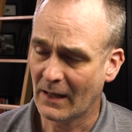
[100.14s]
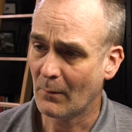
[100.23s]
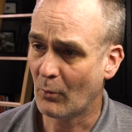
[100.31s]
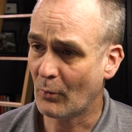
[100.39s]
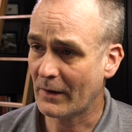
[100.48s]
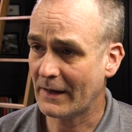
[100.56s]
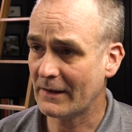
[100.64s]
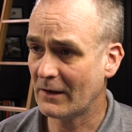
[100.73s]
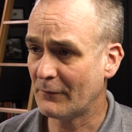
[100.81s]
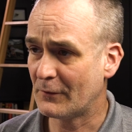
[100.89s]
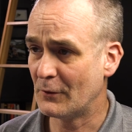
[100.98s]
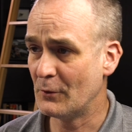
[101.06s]
But what I'd
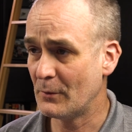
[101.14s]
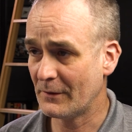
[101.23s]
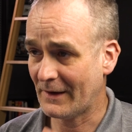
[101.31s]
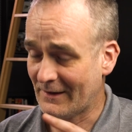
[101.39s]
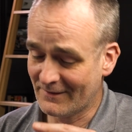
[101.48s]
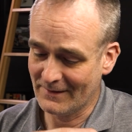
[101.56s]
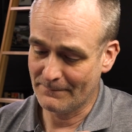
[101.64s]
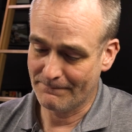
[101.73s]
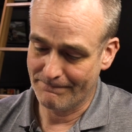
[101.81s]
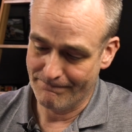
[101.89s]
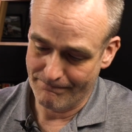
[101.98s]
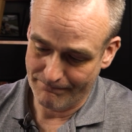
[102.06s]
love to do is actually
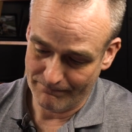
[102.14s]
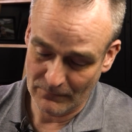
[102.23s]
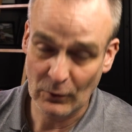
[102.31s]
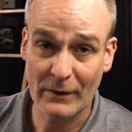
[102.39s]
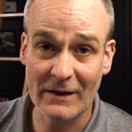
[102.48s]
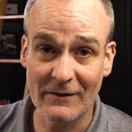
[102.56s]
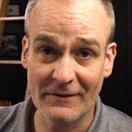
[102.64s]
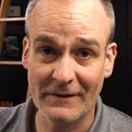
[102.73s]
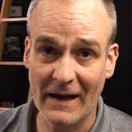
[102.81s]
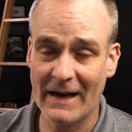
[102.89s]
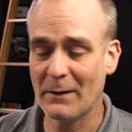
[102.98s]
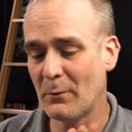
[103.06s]
look
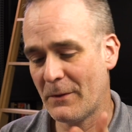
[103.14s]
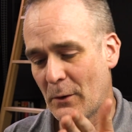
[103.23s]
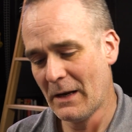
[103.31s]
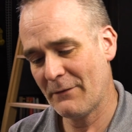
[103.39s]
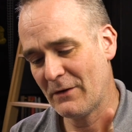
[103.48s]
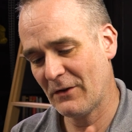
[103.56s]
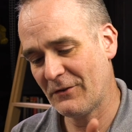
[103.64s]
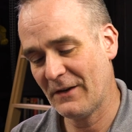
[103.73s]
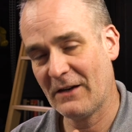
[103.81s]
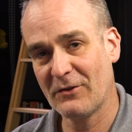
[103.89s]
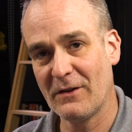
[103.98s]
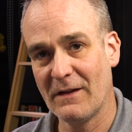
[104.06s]
inside without having to
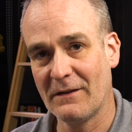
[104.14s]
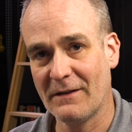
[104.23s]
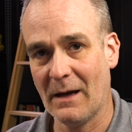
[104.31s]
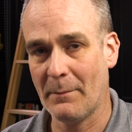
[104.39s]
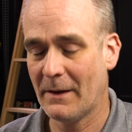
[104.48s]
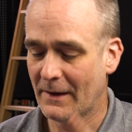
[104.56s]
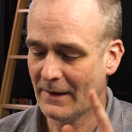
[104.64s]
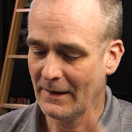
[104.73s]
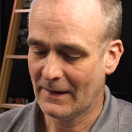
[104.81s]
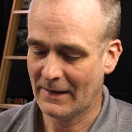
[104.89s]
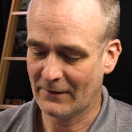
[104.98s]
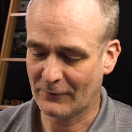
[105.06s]
section this up.
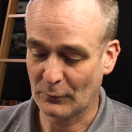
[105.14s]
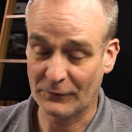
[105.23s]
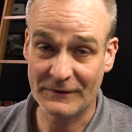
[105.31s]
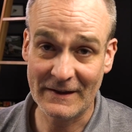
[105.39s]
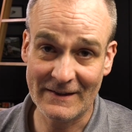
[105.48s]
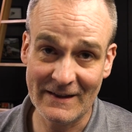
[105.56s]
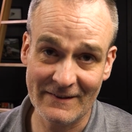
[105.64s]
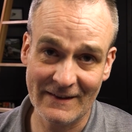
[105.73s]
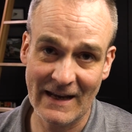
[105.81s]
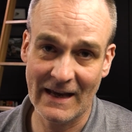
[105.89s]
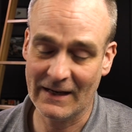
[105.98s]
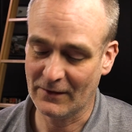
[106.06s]
And so CT
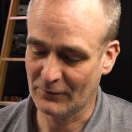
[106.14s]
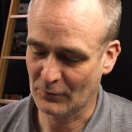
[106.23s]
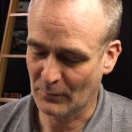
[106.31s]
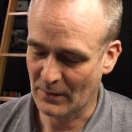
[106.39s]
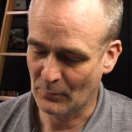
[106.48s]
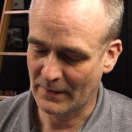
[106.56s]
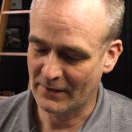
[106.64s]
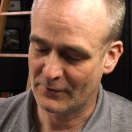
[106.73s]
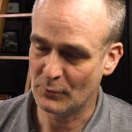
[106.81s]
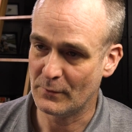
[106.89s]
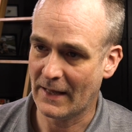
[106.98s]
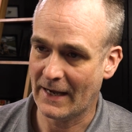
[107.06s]
scanning is a great way to
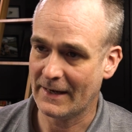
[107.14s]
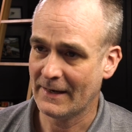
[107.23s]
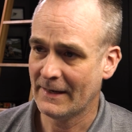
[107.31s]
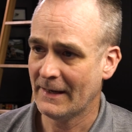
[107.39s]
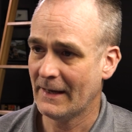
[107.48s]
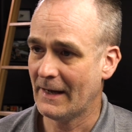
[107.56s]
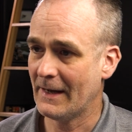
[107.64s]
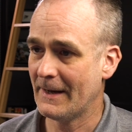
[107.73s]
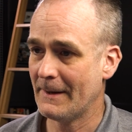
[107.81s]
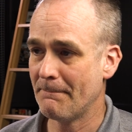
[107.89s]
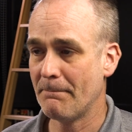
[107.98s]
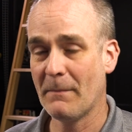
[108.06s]
do that.
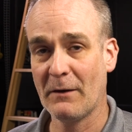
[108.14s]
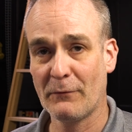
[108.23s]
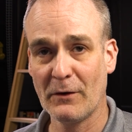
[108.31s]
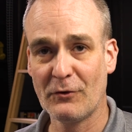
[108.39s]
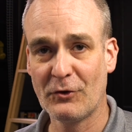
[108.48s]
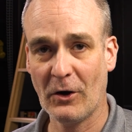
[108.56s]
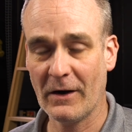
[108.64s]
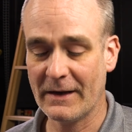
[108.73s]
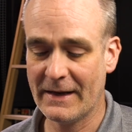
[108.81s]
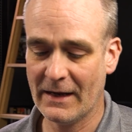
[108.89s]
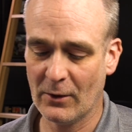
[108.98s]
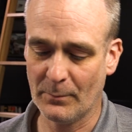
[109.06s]
My friend
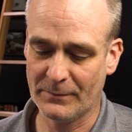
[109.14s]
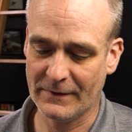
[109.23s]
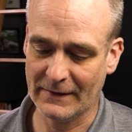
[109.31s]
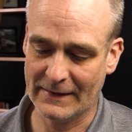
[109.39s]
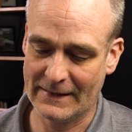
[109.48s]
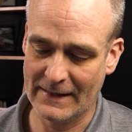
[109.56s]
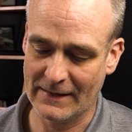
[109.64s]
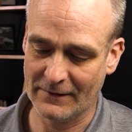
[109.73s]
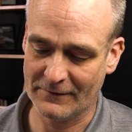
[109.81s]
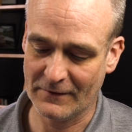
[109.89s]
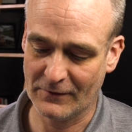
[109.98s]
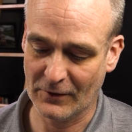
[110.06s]
Charlie helped get
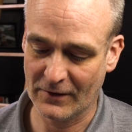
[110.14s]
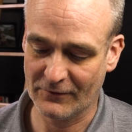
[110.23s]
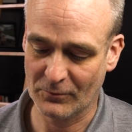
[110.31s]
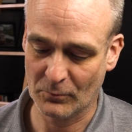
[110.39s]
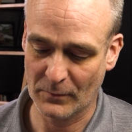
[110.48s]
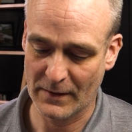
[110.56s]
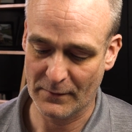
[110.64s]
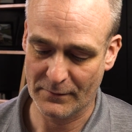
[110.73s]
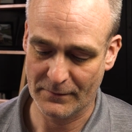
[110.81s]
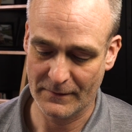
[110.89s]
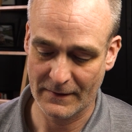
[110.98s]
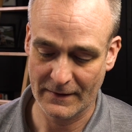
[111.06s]
us in touch
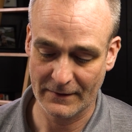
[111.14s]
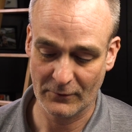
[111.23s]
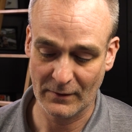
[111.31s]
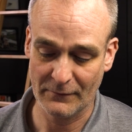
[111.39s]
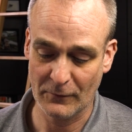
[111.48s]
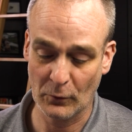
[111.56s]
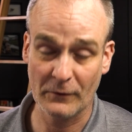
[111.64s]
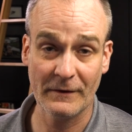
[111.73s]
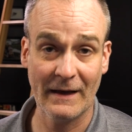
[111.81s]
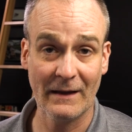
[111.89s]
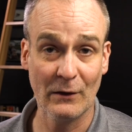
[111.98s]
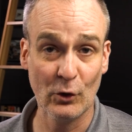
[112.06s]
with the great folks
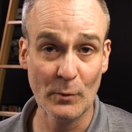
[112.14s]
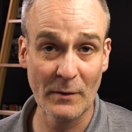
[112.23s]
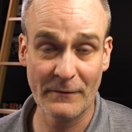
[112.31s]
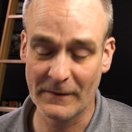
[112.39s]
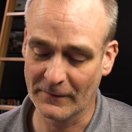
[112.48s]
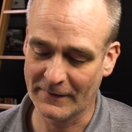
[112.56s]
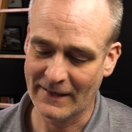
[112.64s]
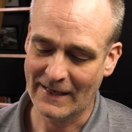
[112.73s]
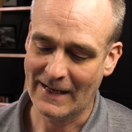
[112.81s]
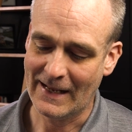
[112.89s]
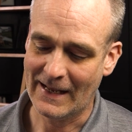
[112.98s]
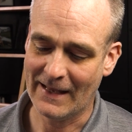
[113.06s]
at Lumafield,
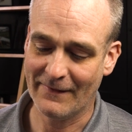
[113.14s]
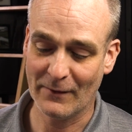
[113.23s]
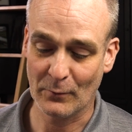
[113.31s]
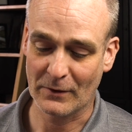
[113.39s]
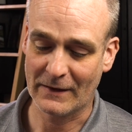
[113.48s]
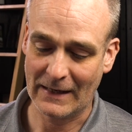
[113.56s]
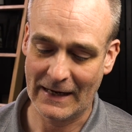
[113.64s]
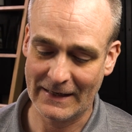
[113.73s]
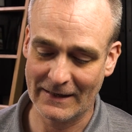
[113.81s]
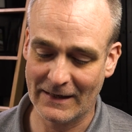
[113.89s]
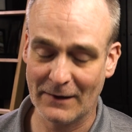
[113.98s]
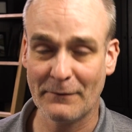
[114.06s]
and they were
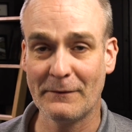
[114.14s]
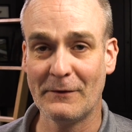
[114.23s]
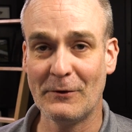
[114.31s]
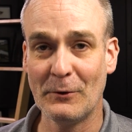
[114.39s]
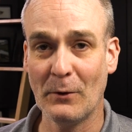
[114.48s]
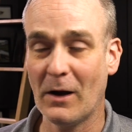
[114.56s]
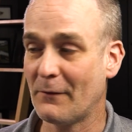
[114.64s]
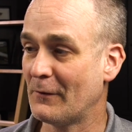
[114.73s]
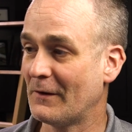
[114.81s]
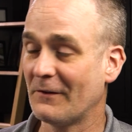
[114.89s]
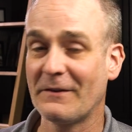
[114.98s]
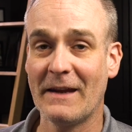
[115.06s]
kind enough to
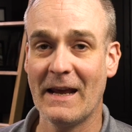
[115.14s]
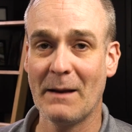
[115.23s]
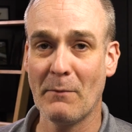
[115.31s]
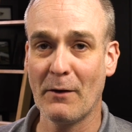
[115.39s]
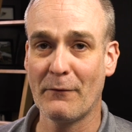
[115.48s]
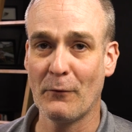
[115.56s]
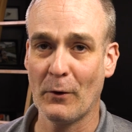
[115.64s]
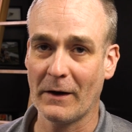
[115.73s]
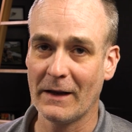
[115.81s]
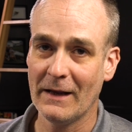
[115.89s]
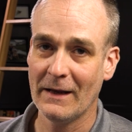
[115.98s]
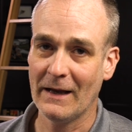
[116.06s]
offer to scan my fork.